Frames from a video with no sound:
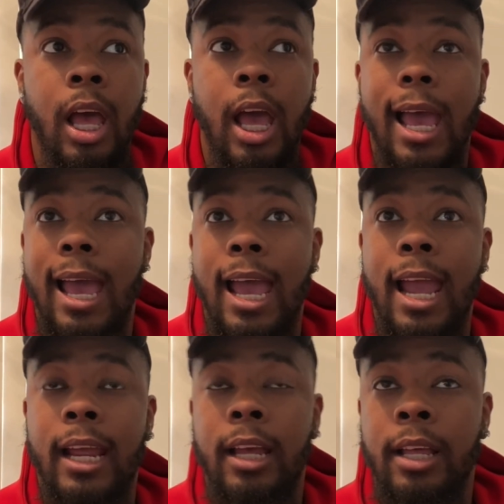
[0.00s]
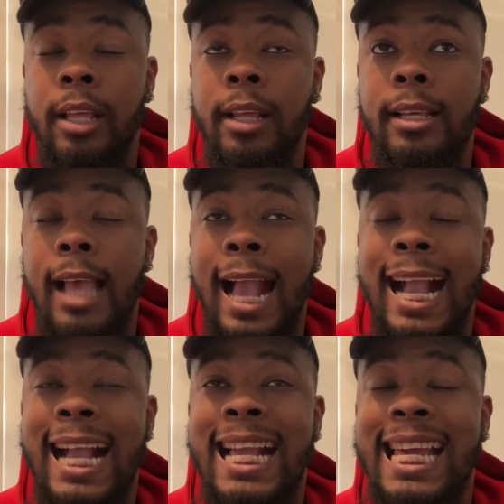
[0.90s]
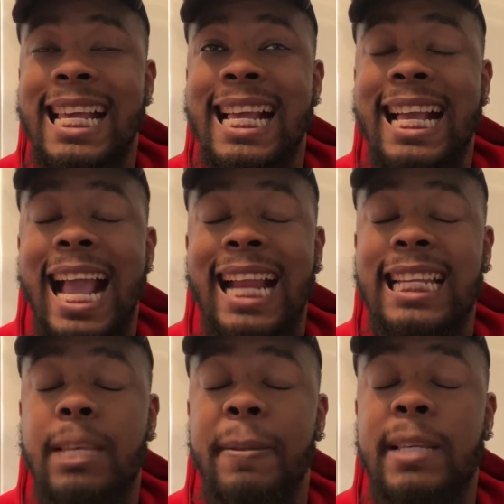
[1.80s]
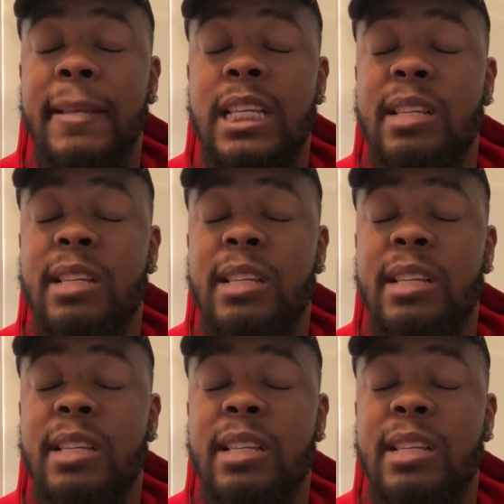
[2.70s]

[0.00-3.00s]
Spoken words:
I got a special